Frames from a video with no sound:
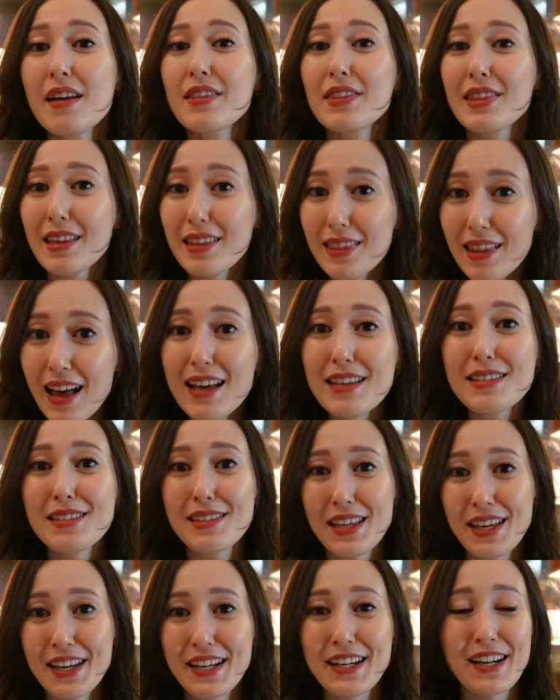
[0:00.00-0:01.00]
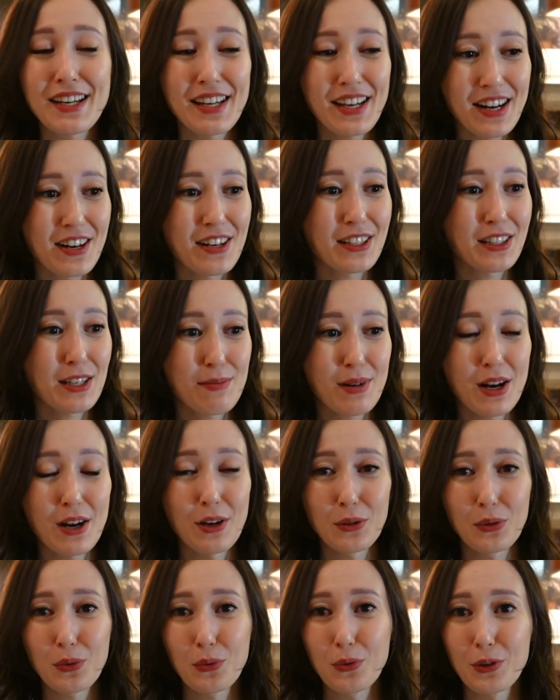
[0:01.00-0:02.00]
The last thing I cared
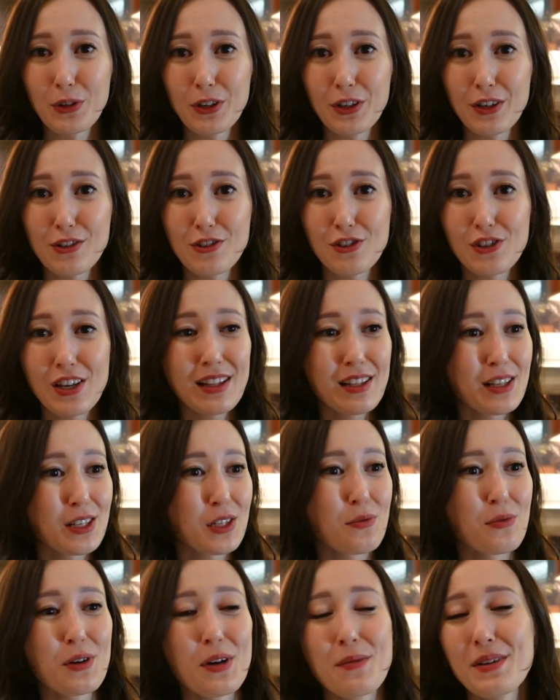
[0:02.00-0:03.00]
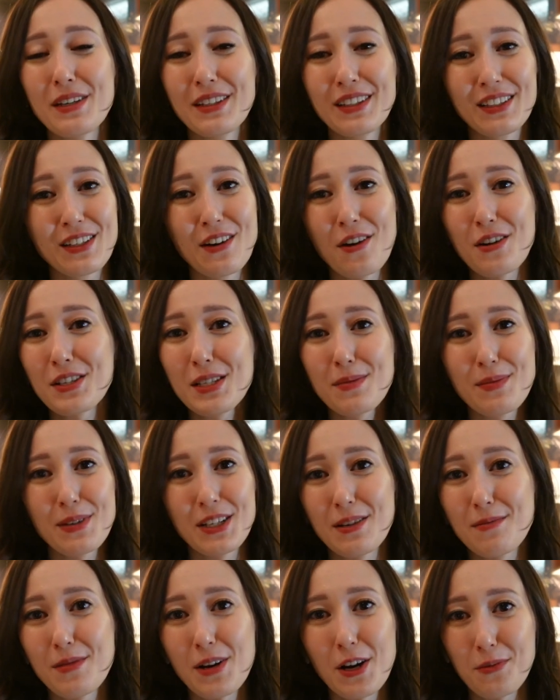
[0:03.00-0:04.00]
about were jealous women
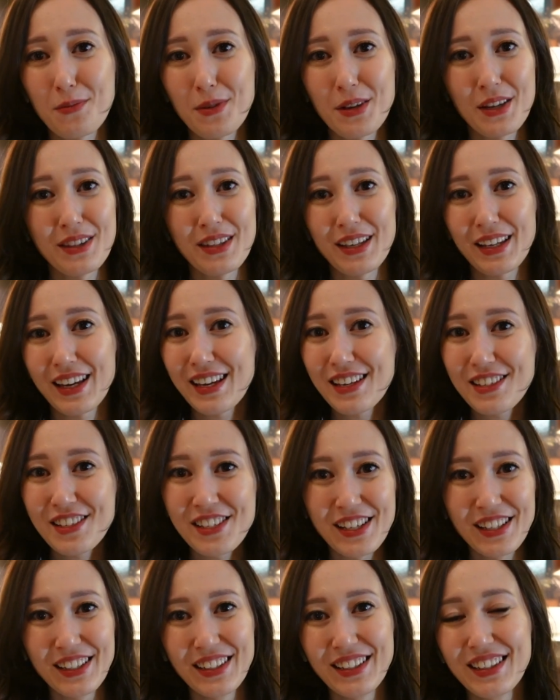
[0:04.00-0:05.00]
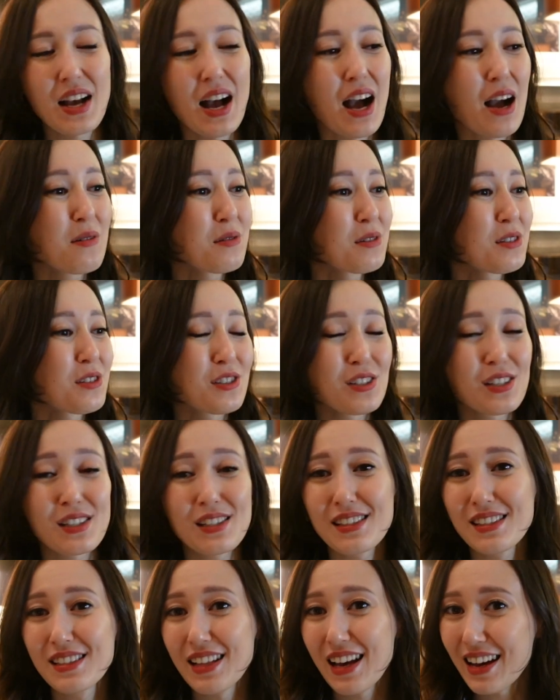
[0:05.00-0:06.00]
gossiping about me in the kitchen. I was
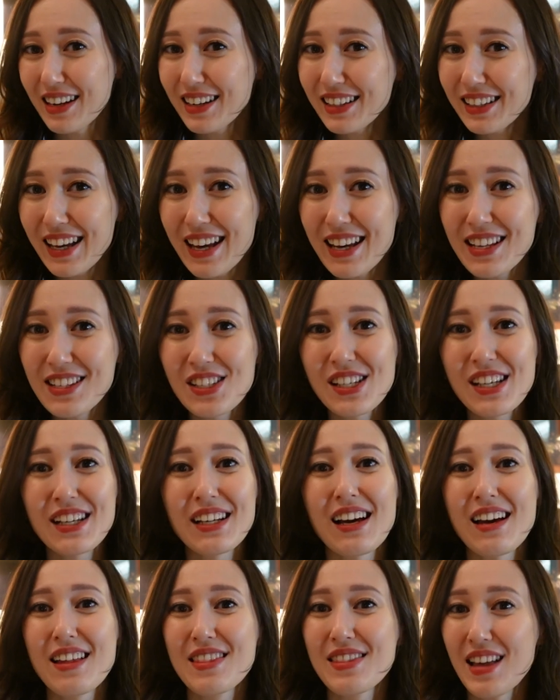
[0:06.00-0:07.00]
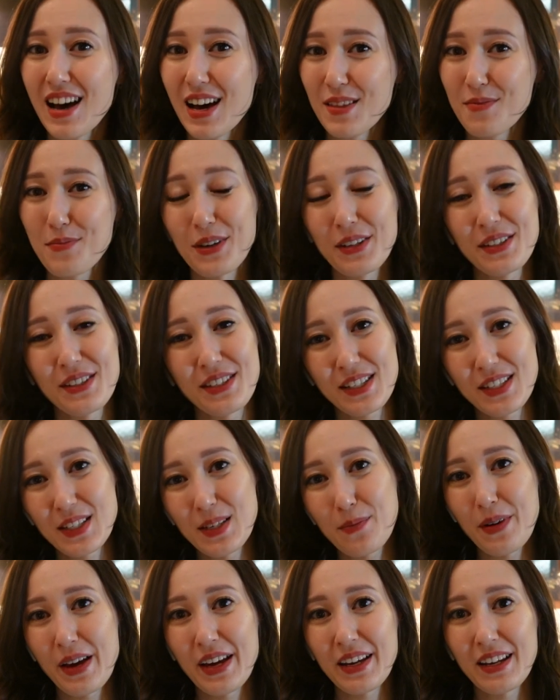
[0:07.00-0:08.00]
just not engaging and not
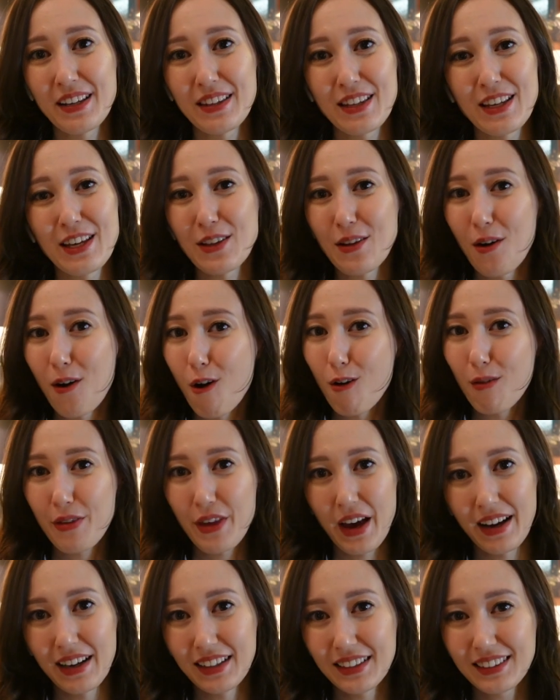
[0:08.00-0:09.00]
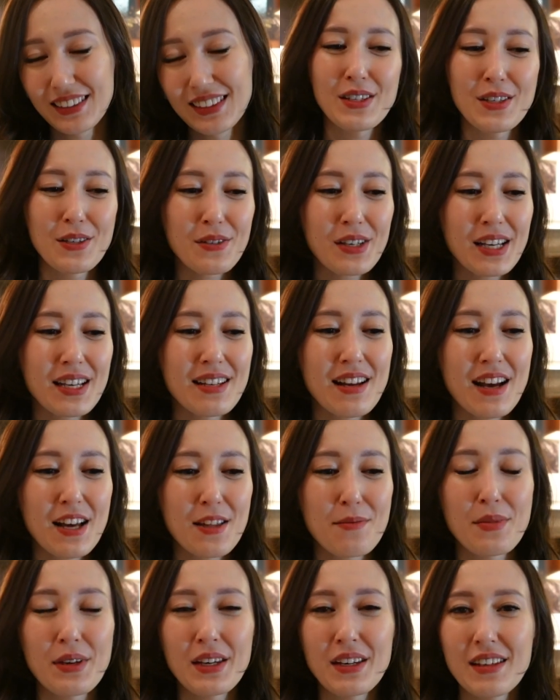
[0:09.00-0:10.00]
participating in all that. You
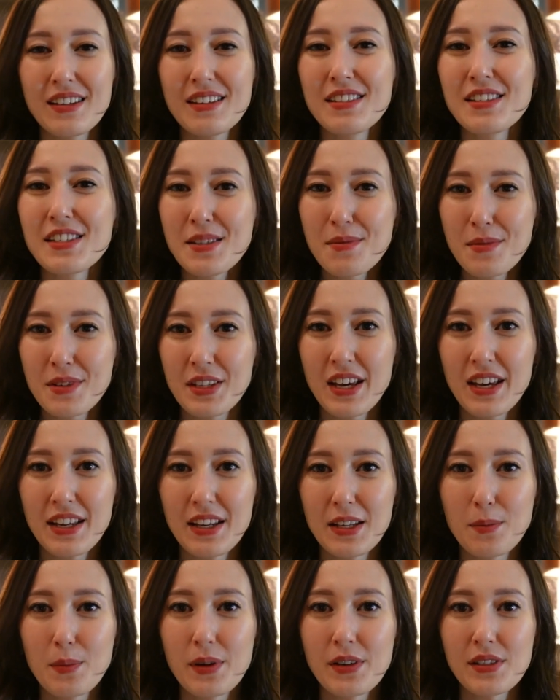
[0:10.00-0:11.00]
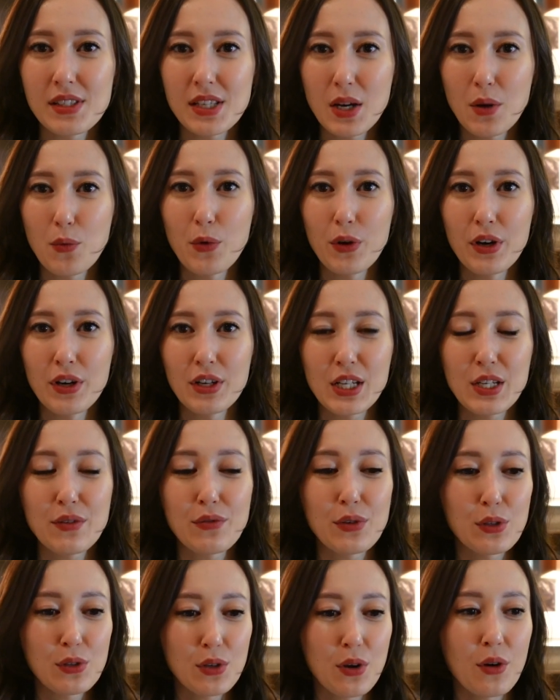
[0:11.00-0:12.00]
cannot be intimidated by someone if
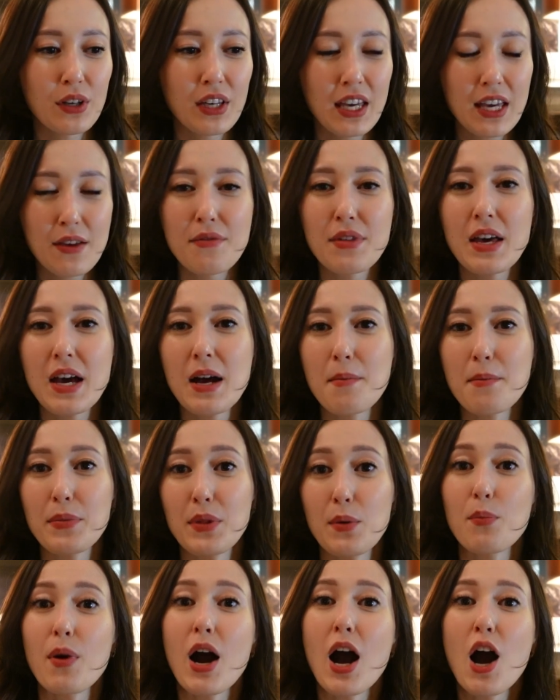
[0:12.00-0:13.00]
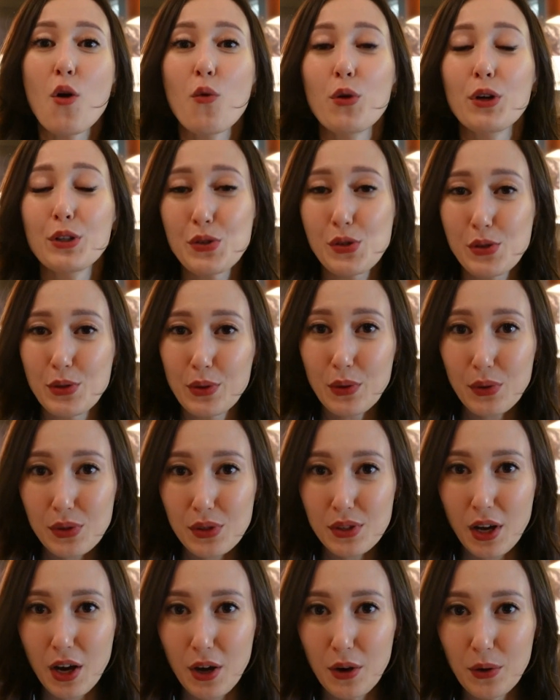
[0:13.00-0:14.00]
you don't give them the power to do
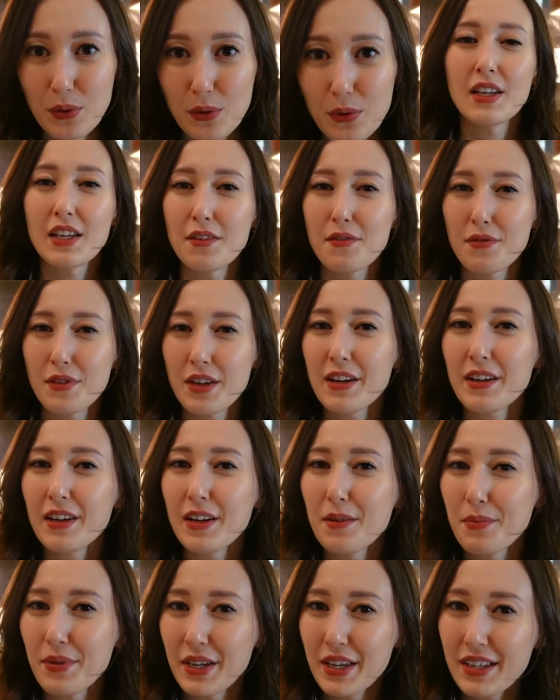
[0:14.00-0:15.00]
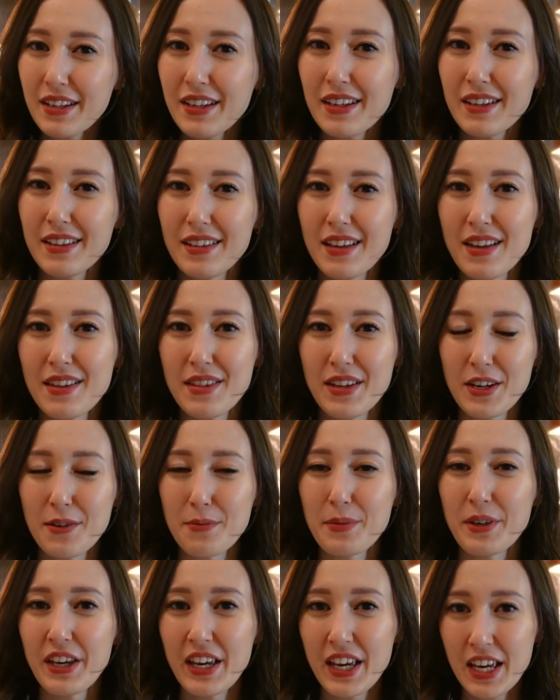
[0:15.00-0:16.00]
so. If their opinion and their
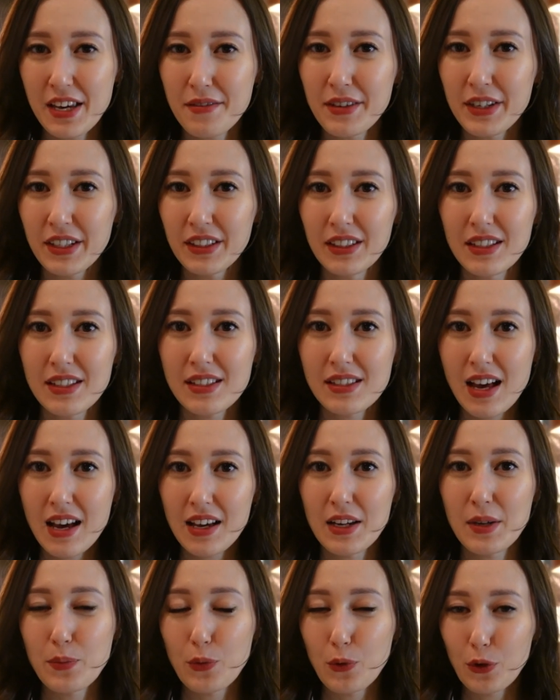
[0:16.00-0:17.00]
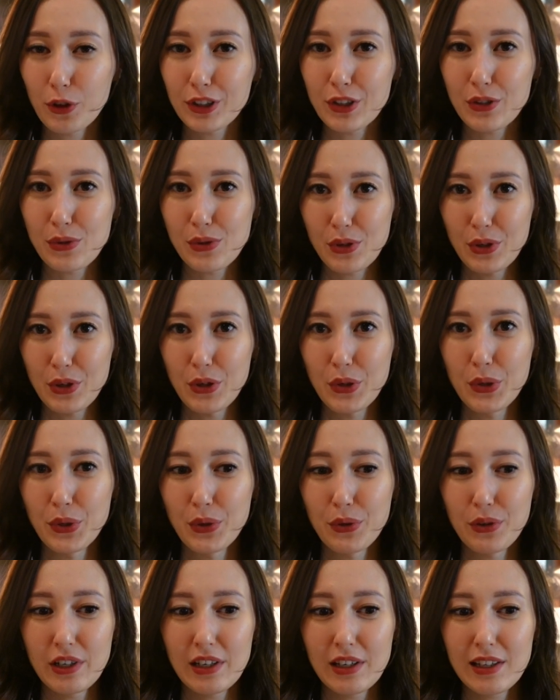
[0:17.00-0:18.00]
behavior is not important to
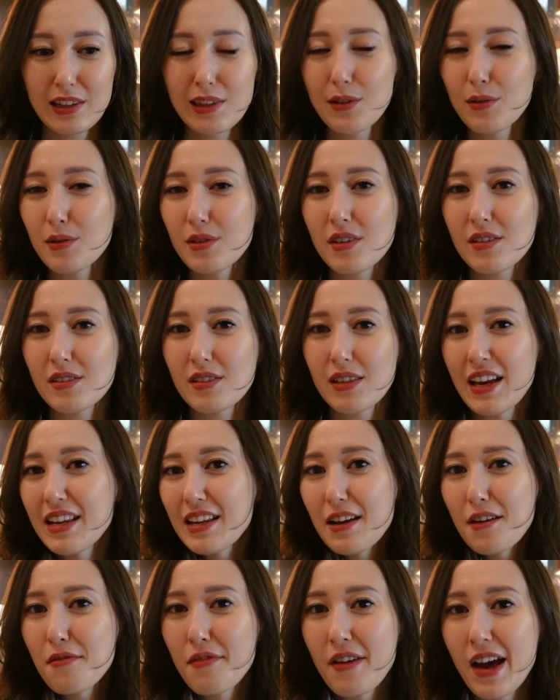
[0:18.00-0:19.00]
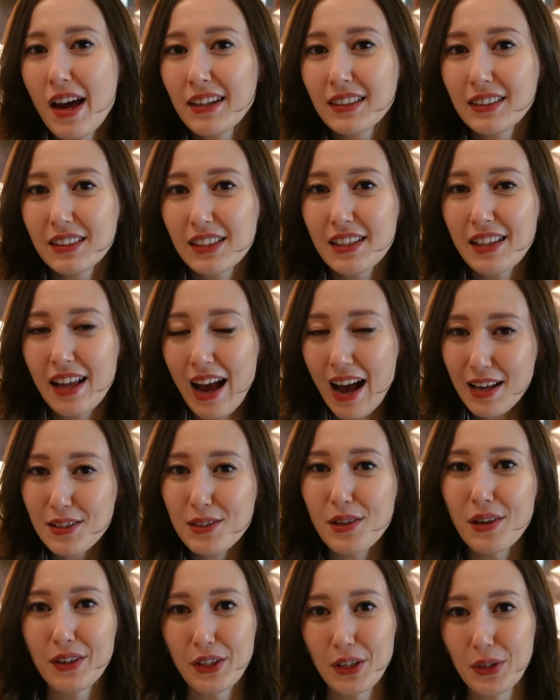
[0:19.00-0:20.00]
you, it loses any effect it has
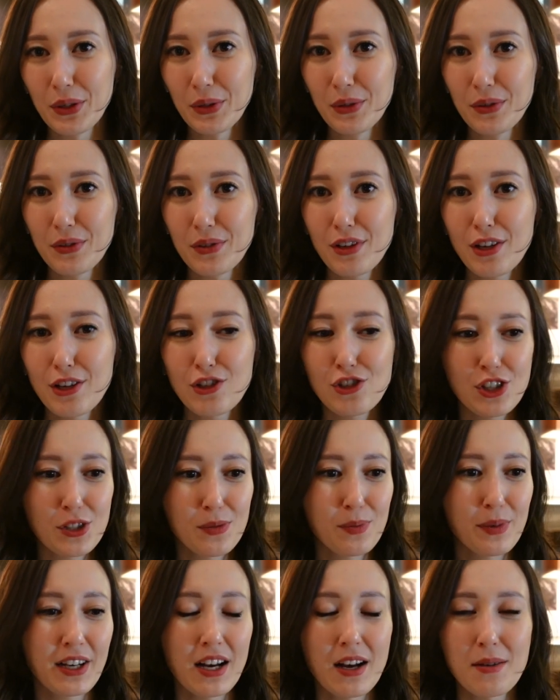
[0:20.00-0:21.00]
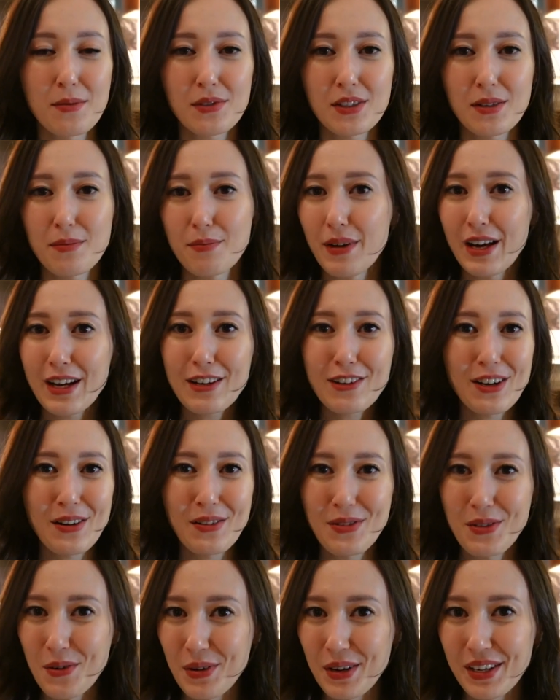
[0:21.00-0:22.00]
on you. It just becomes a
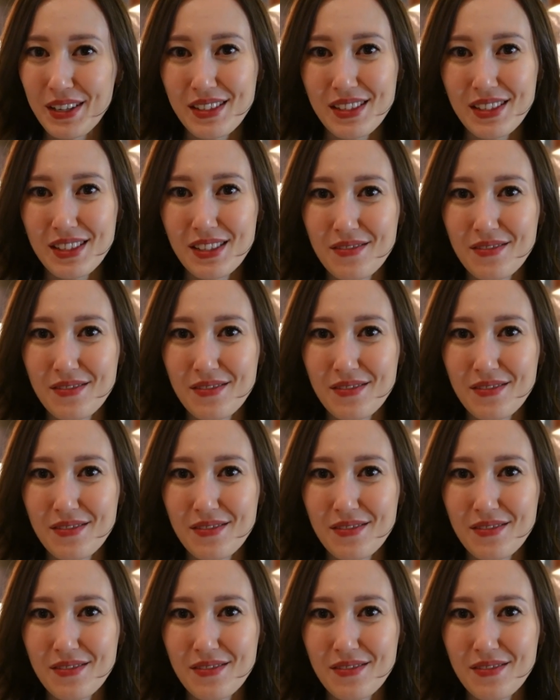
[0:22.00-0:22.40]
background noise.